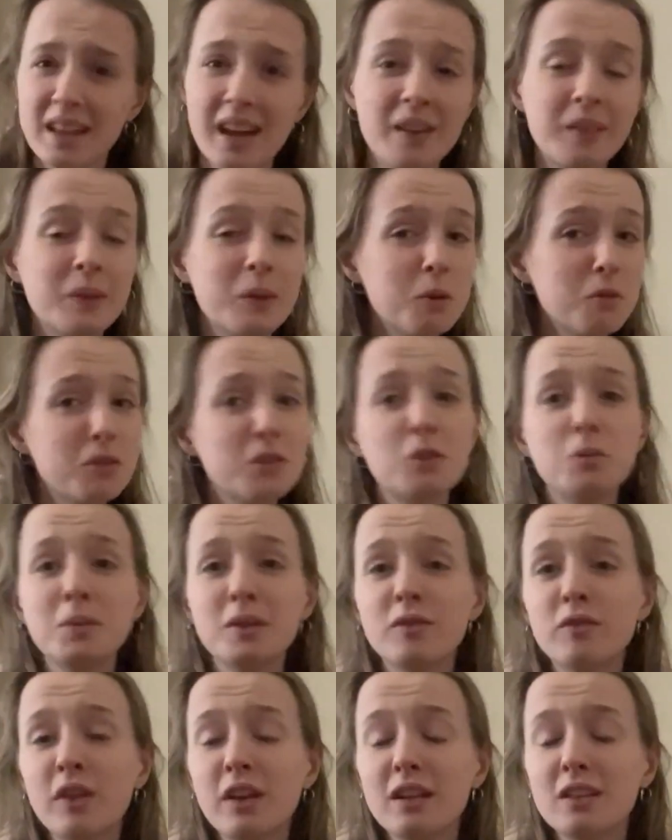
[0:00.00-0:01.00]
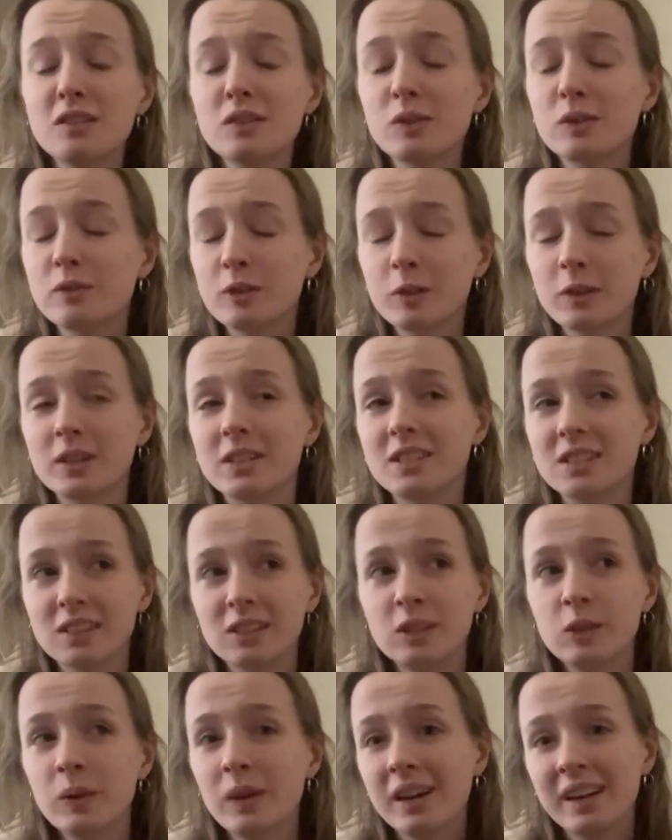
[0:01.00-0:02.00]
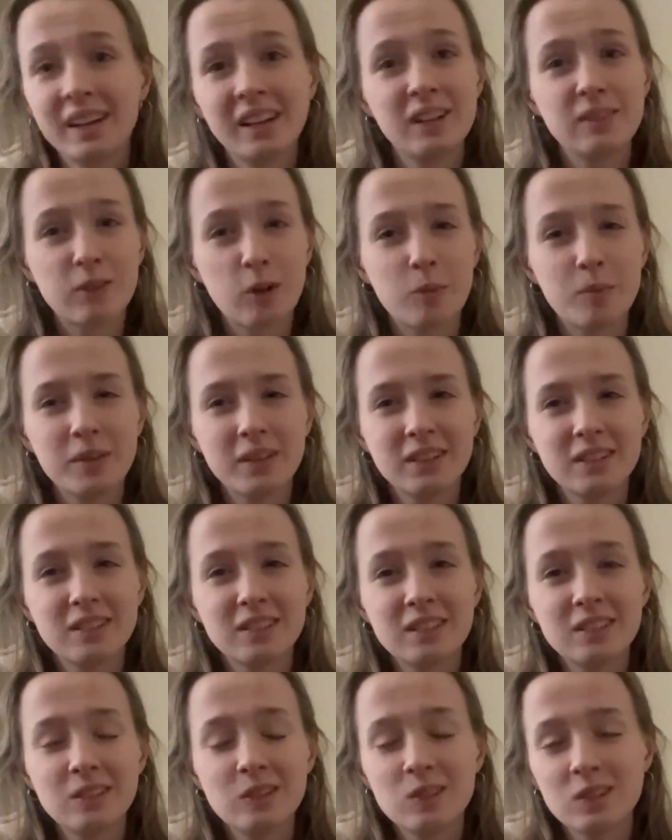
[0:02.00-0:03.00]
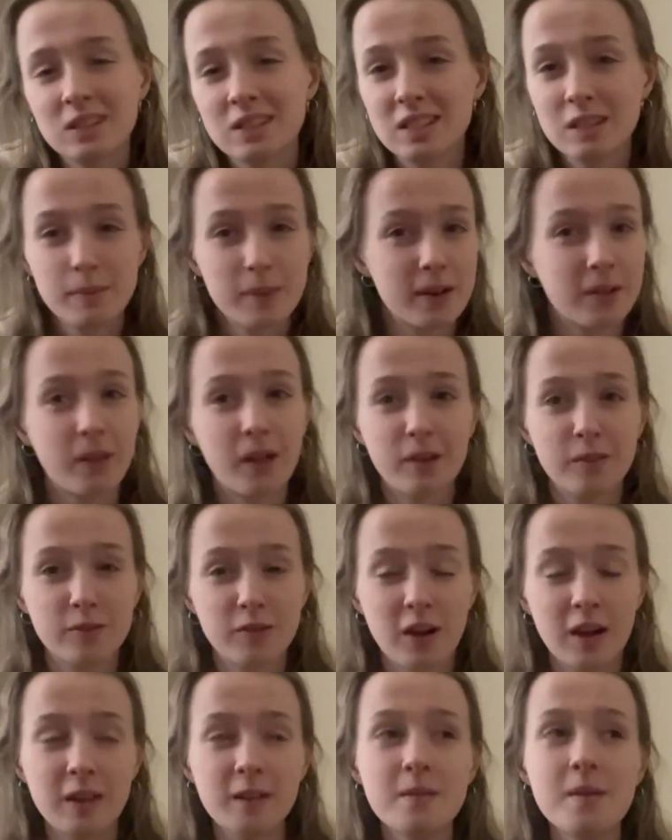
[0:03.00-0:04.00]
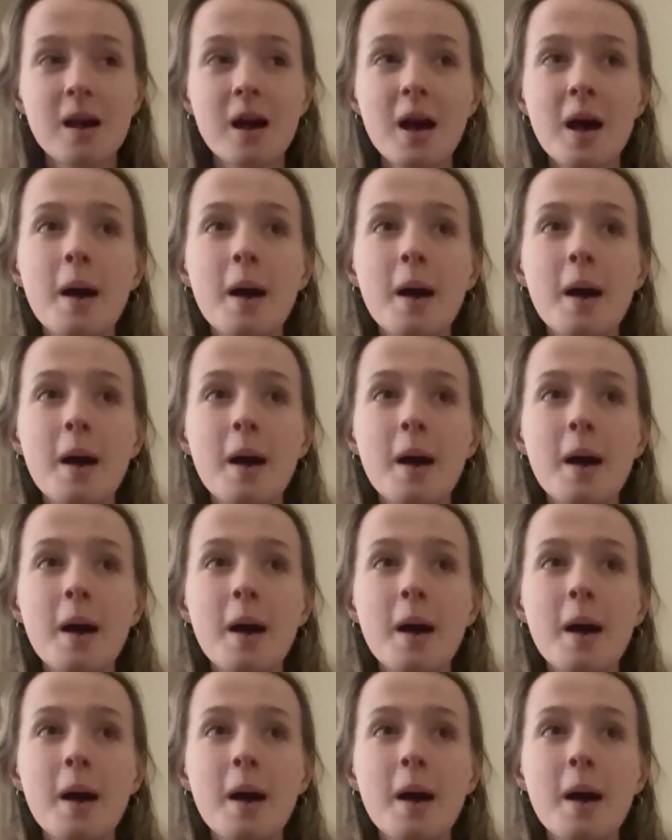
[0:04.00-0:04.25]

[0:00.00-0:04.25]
I don't know if it'll be a phase or if it'll continue. I kind of hope it continues because it's been a lot of fun.